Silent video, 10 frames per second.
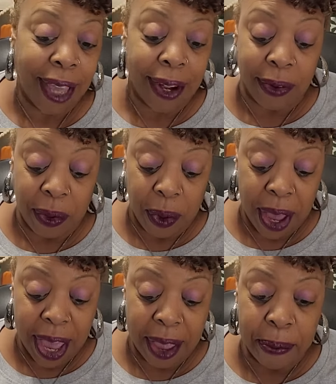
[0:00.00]
I don't know
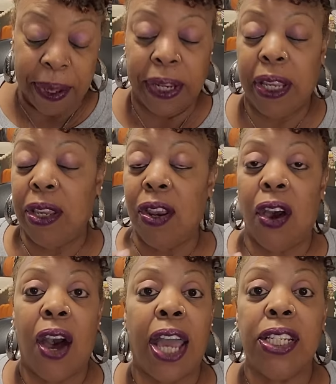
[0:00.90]
why, but you
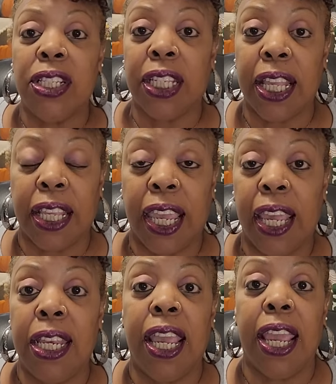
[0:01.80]
know, I just get the
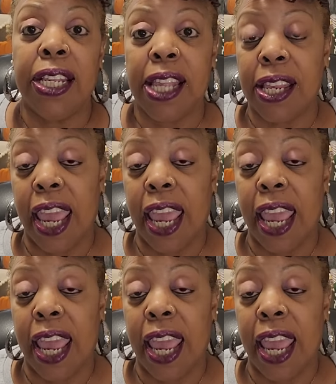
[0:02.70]
candy canes and